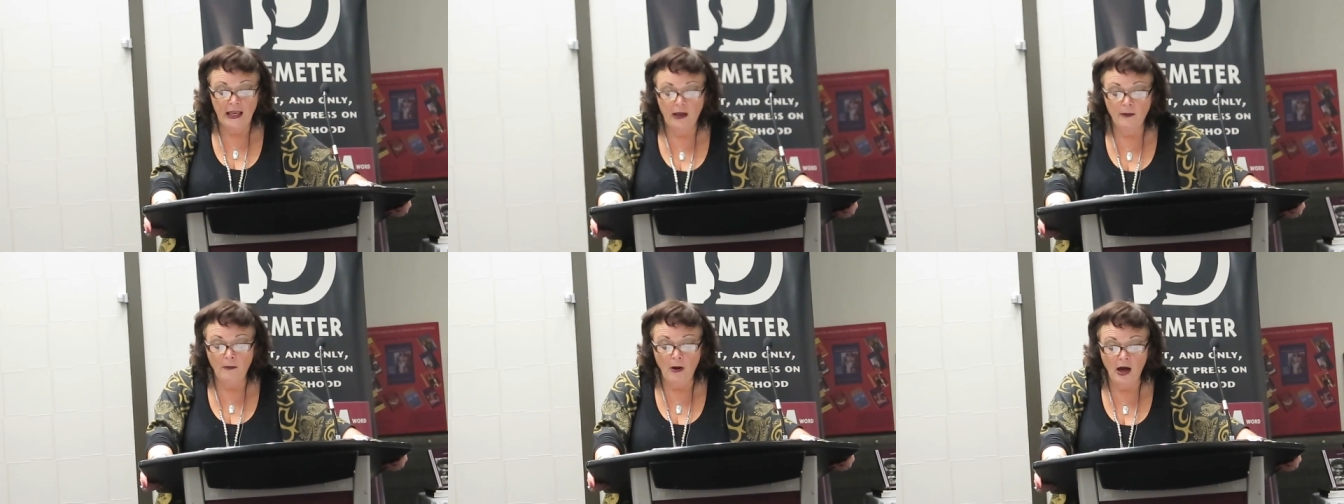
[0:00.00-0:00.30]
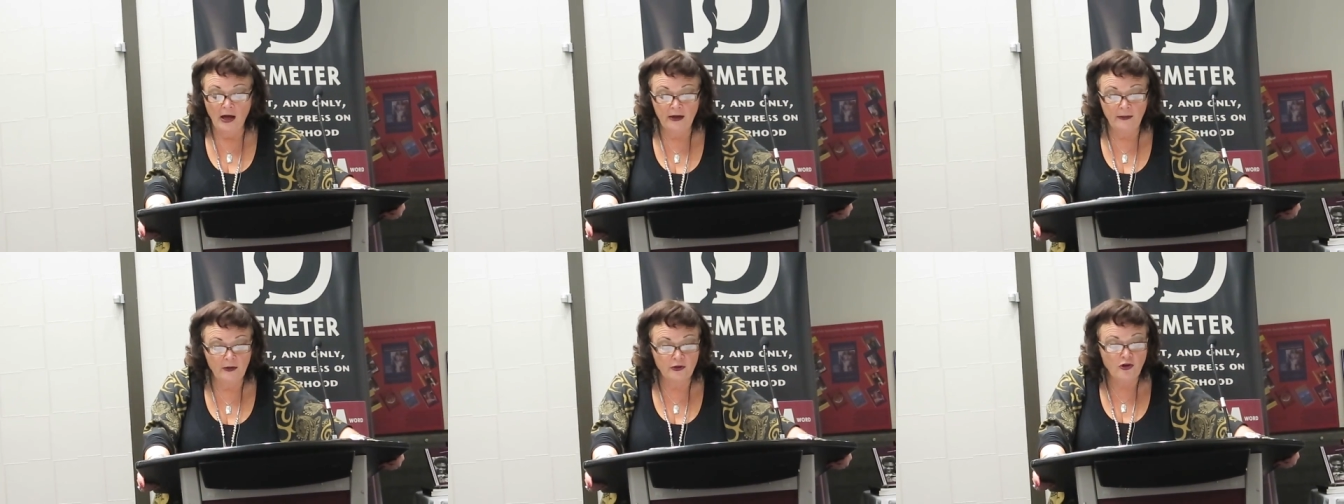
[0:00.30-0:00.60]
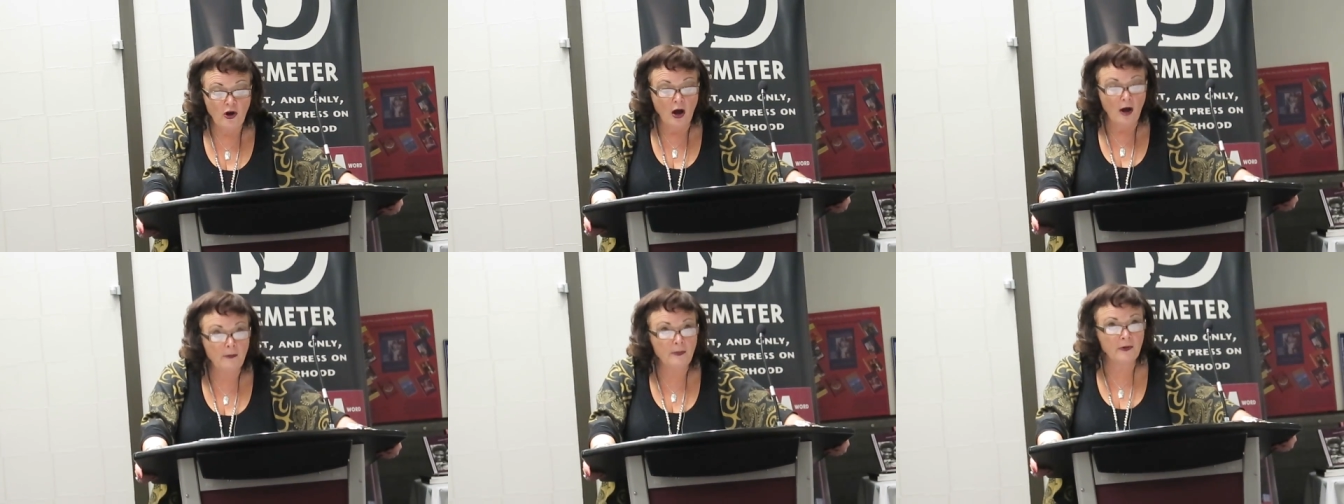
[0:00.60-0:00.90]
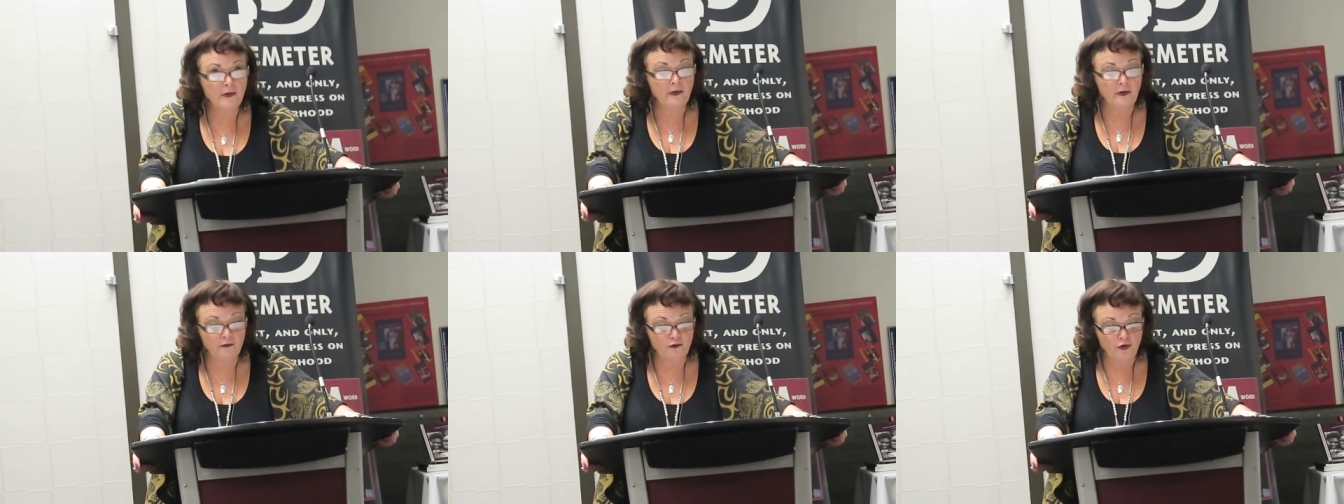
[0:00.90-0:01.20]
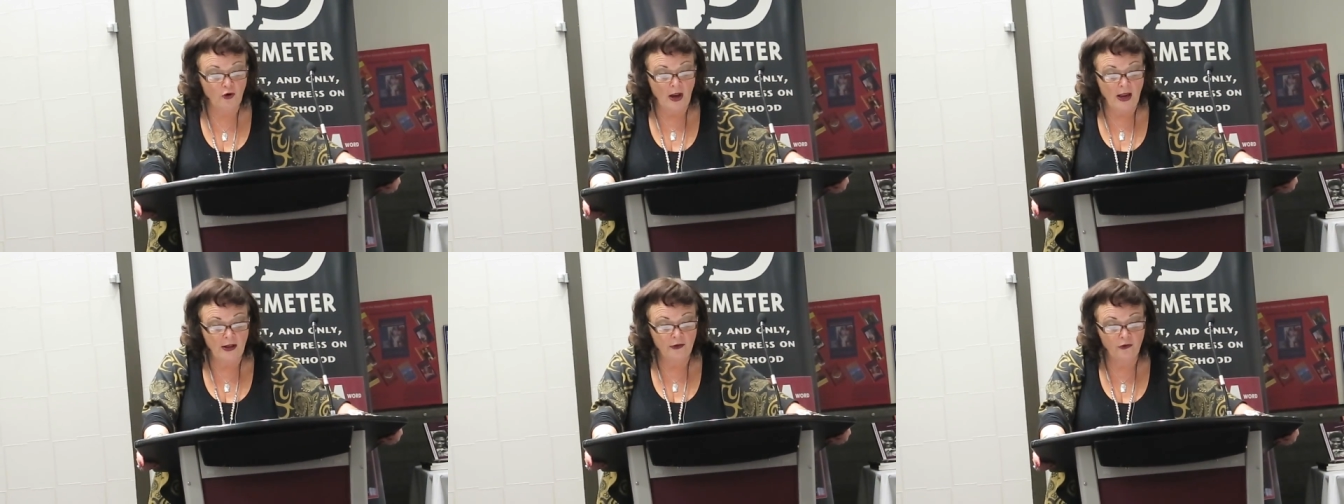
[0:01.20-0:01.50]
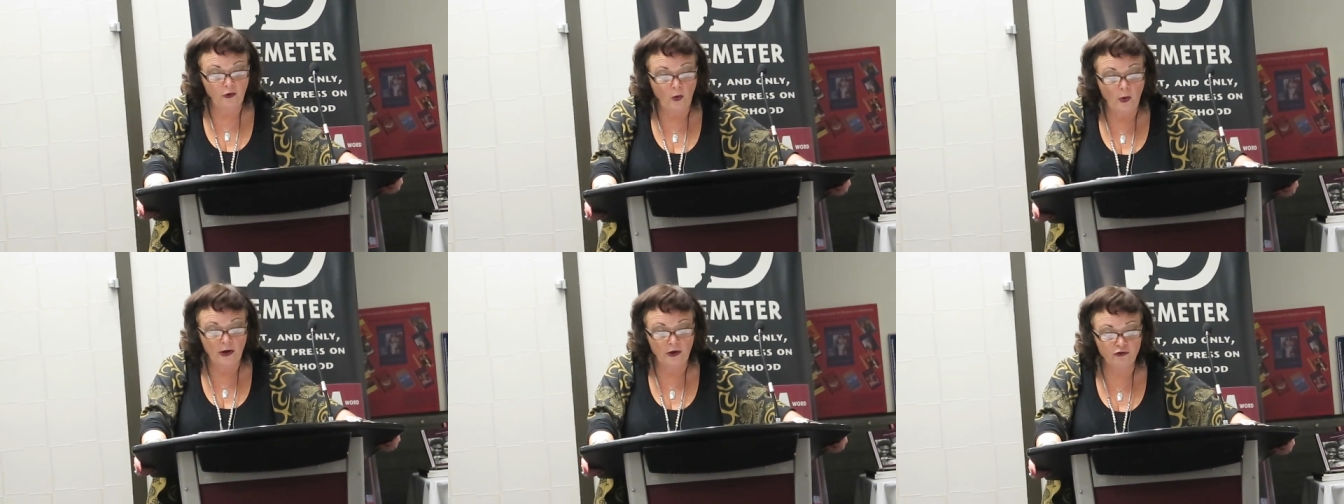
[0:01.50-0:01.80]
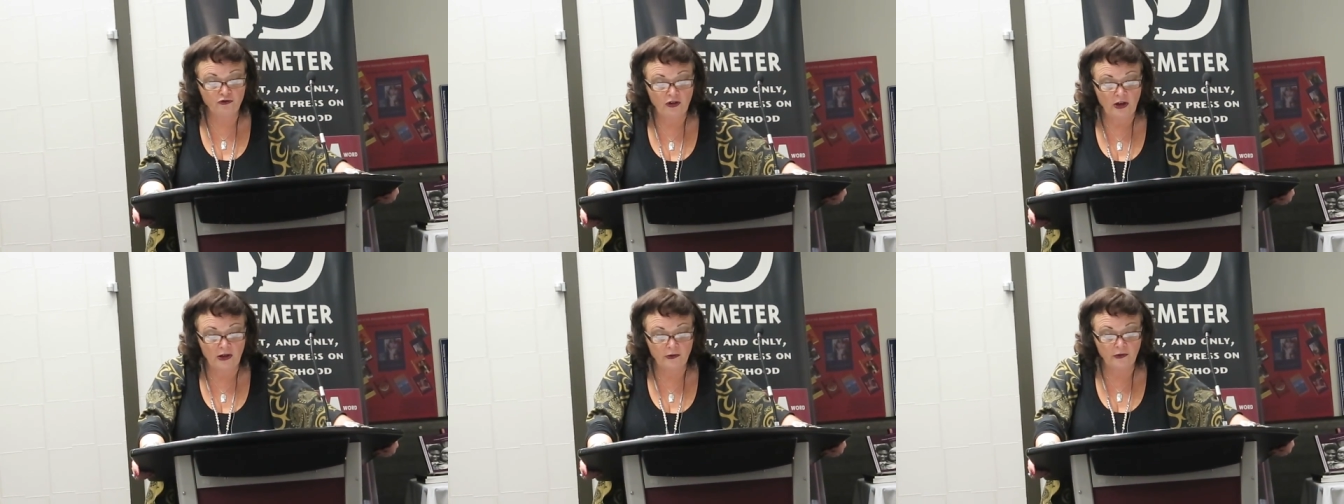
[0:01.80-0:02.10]
And combining the topics of trans,
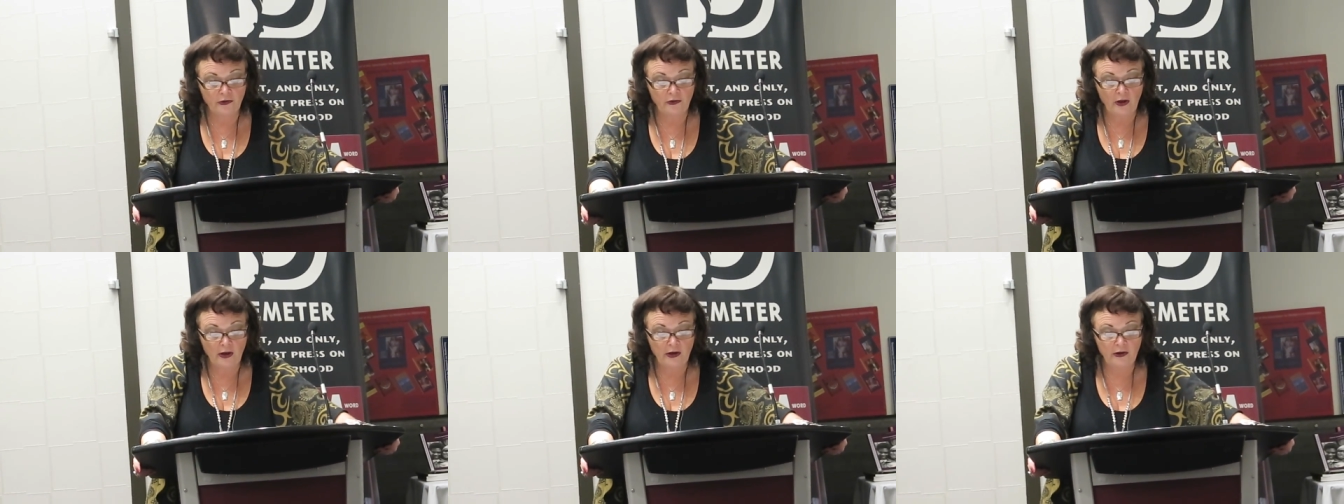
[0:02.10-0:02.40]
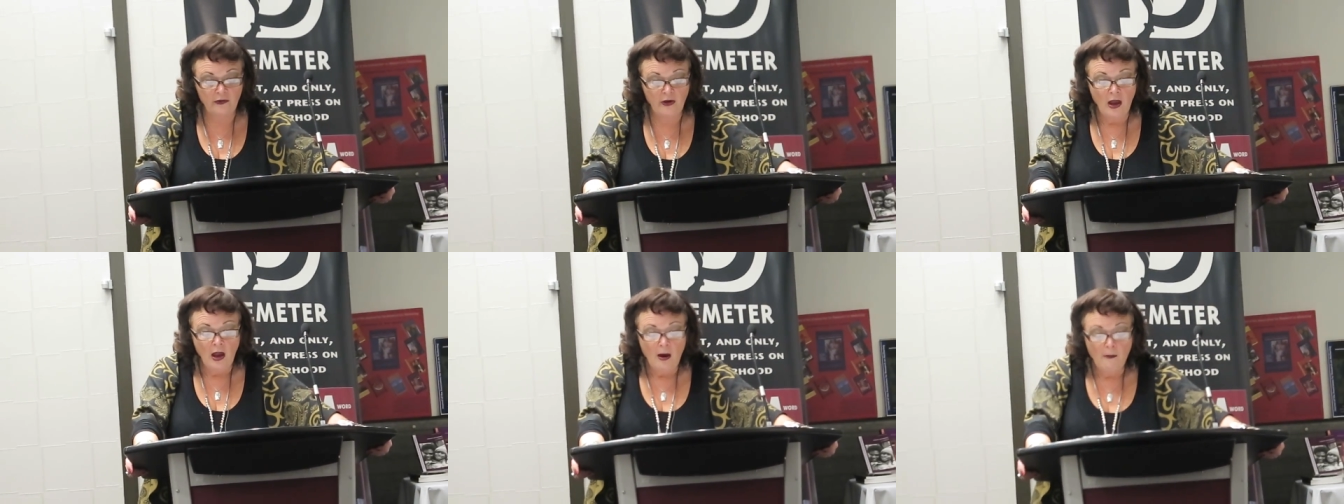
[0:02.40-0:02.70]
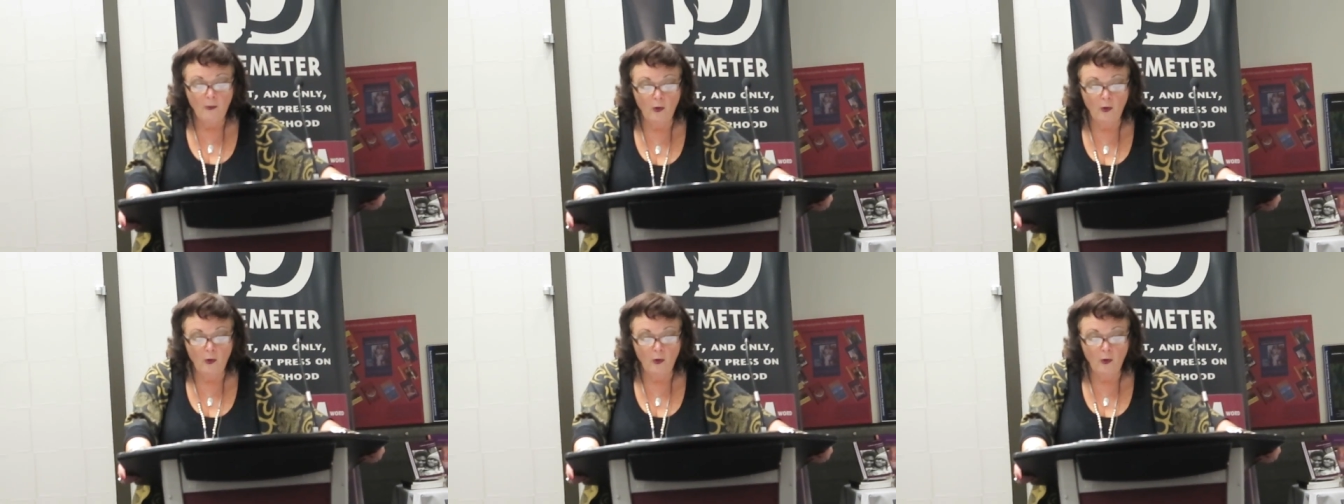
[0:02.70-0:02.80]
queer, and gender studies,